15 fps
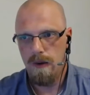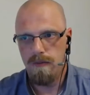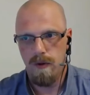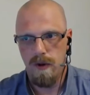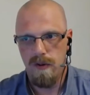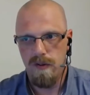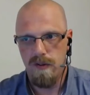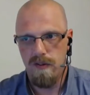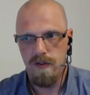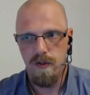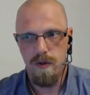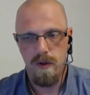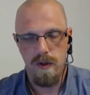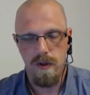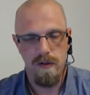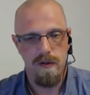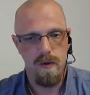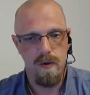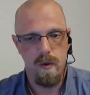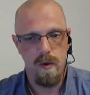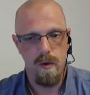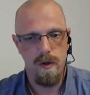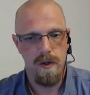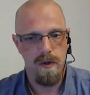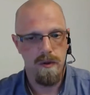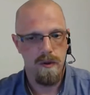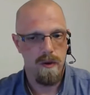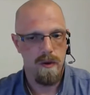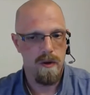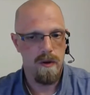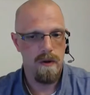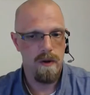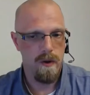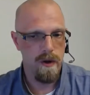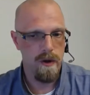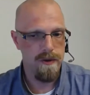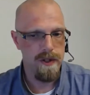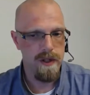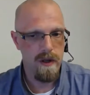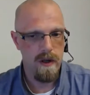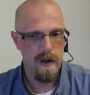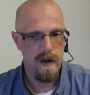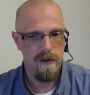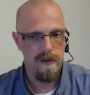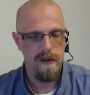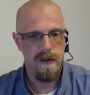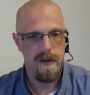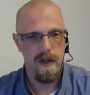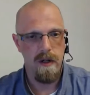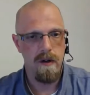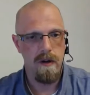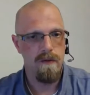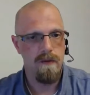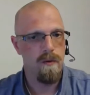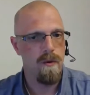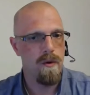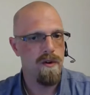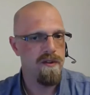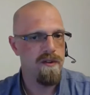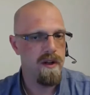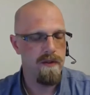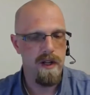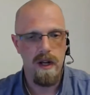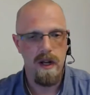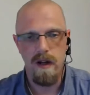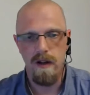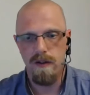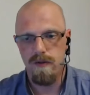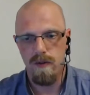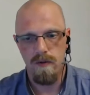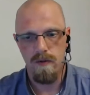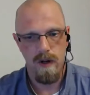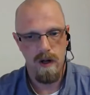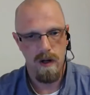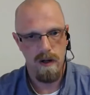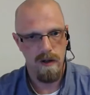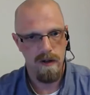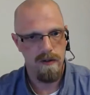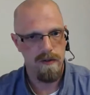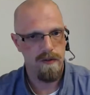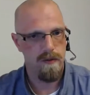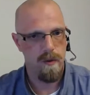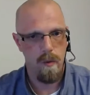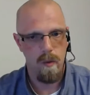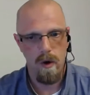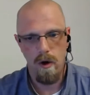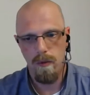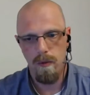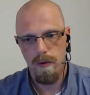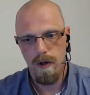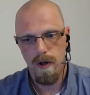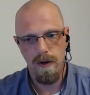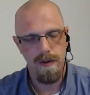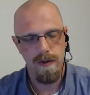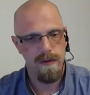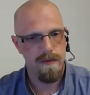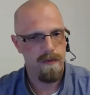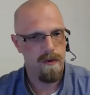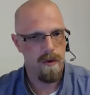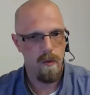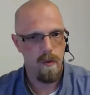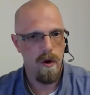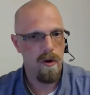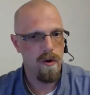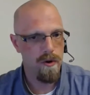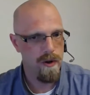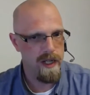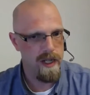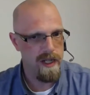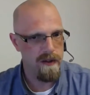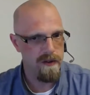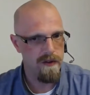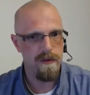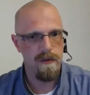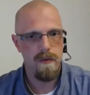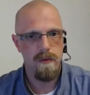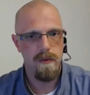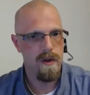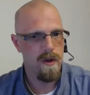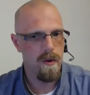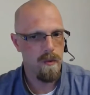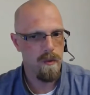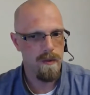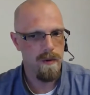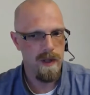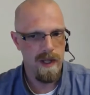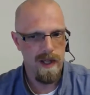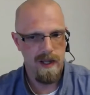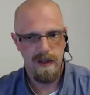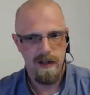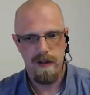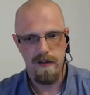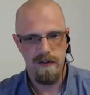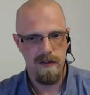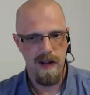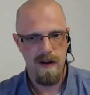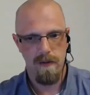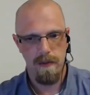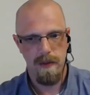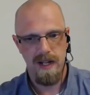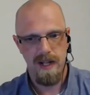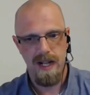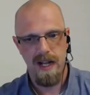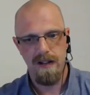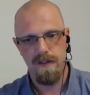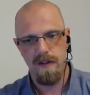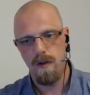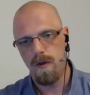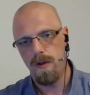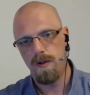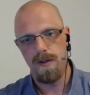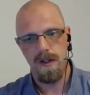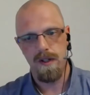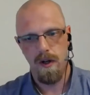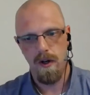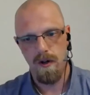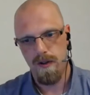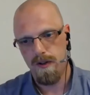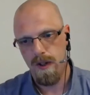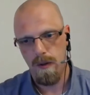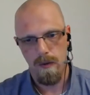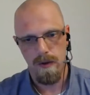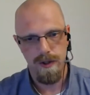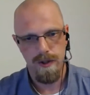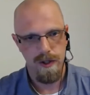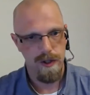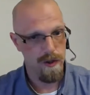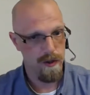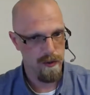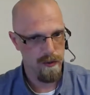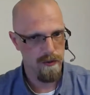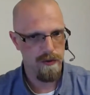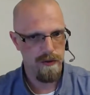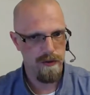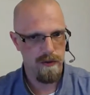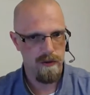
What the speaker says: for instance, you can store your loyalty cards on there for CVS, for Vons, for Walmart, for Walgreens, you know, because everybody has a loyalty card that they want you to use.